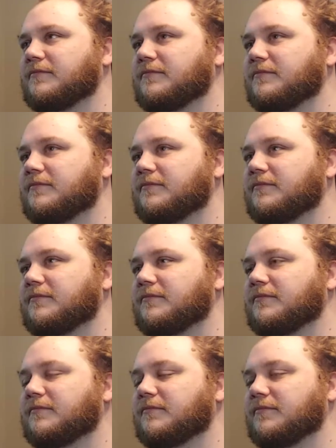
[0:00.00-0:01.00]

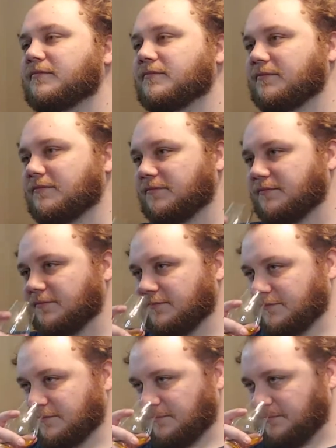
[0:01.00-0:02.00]
[no speech]